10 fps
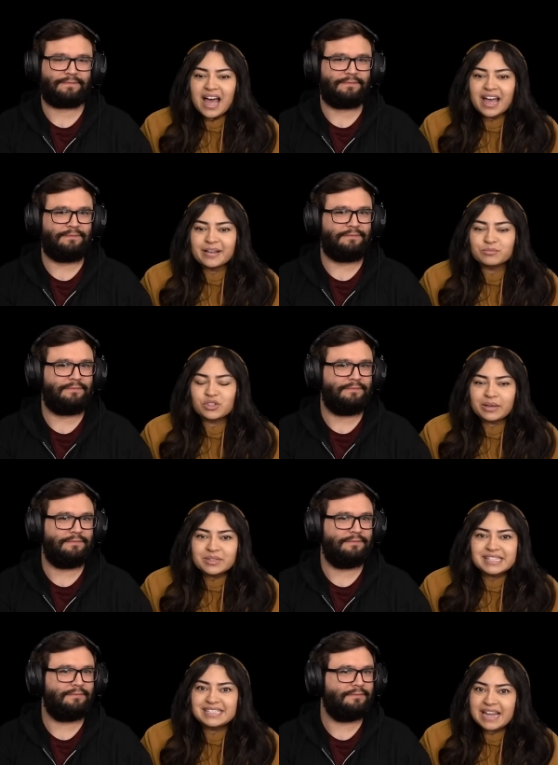Speaker 1: Um, so that
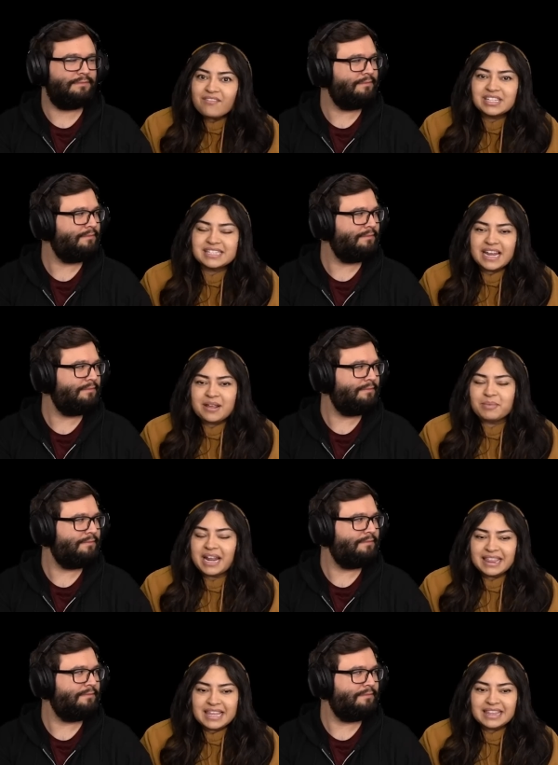was devastating, but
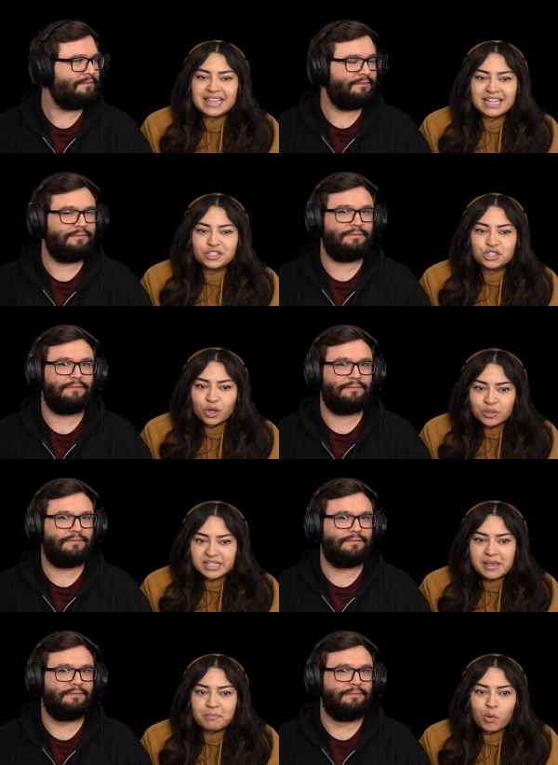I think that shows
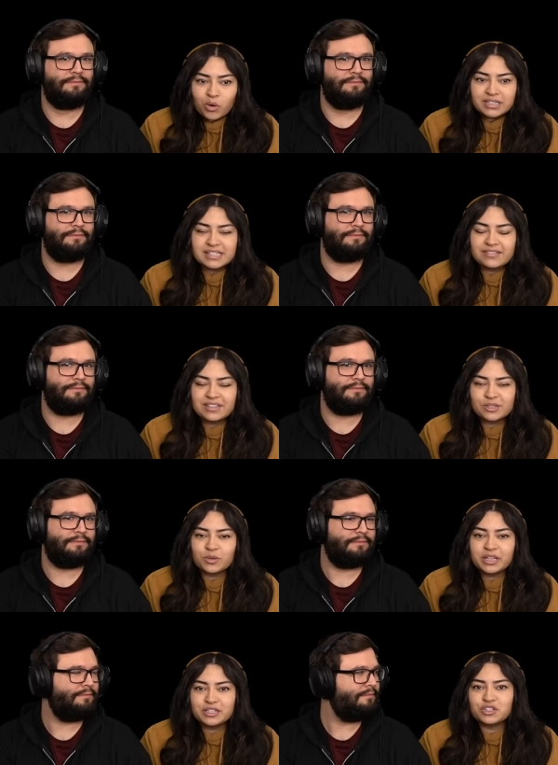the importance of his
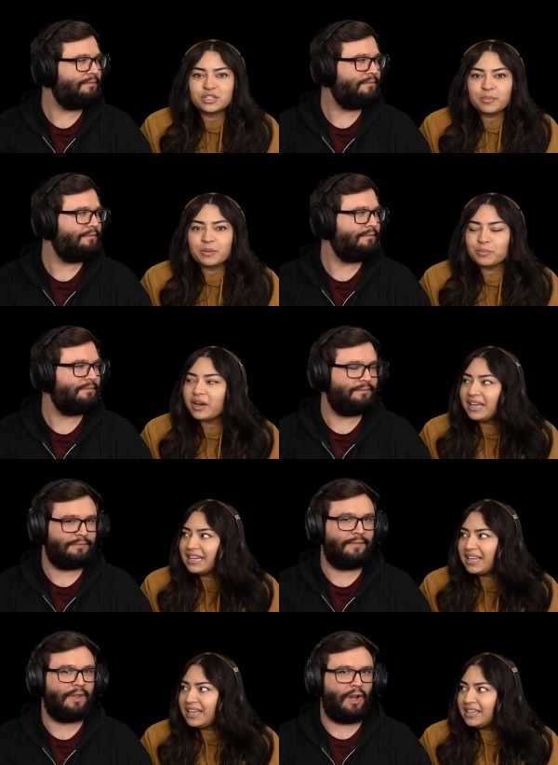relationship with
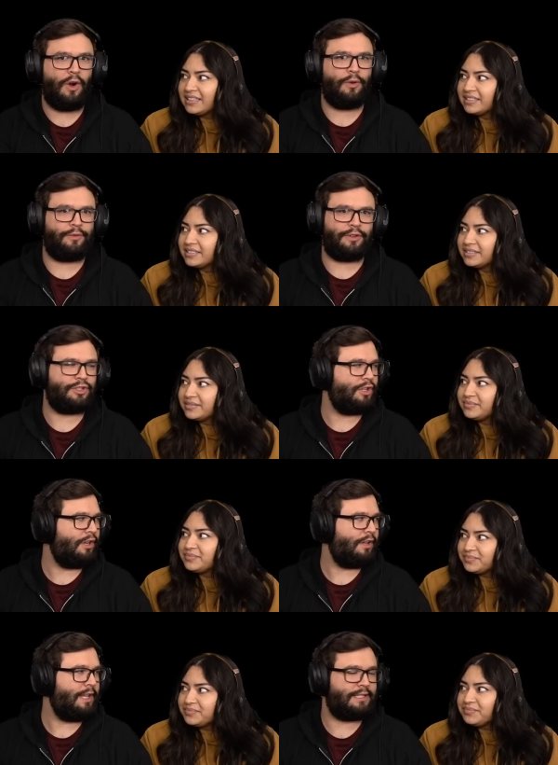Brandy. Oh,
Speaker 2: for
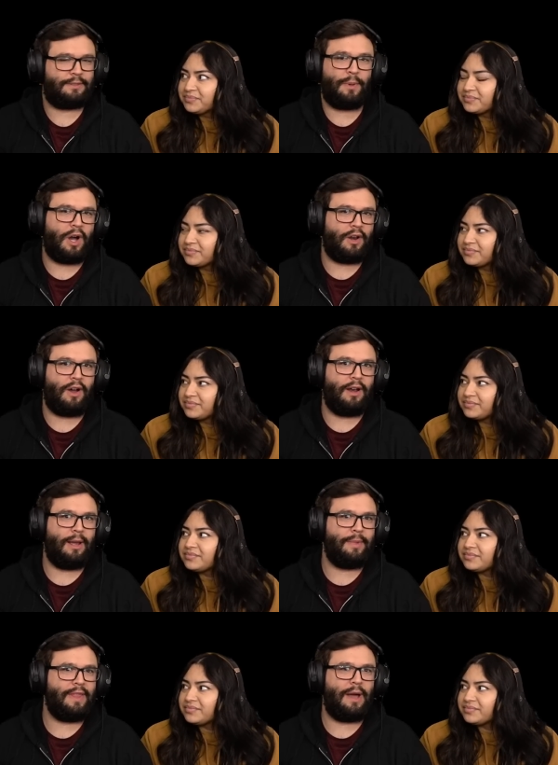sure. That's spot on.
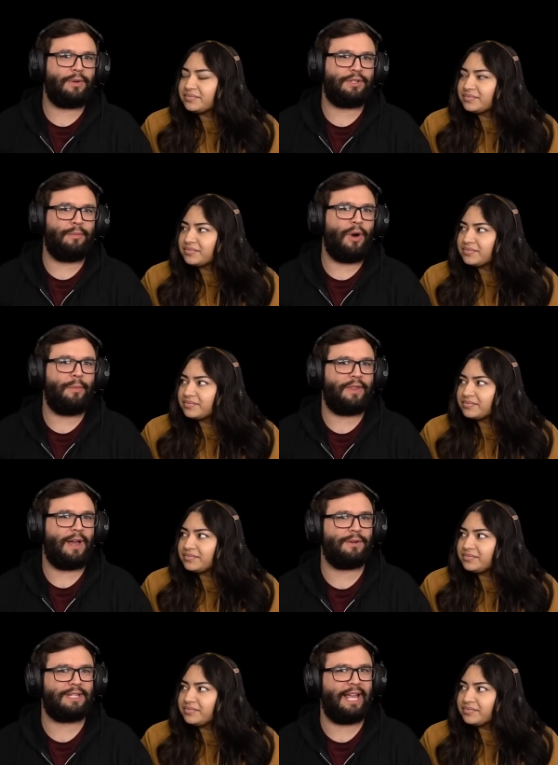I mean, that was a moment
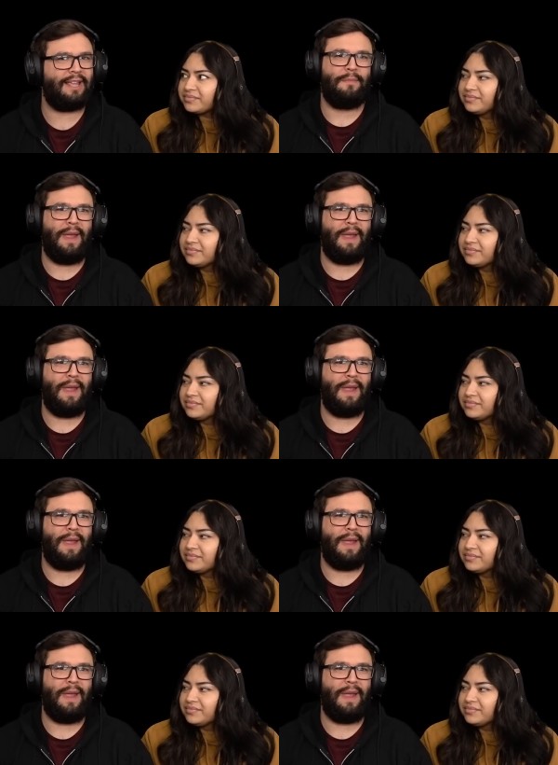that was like,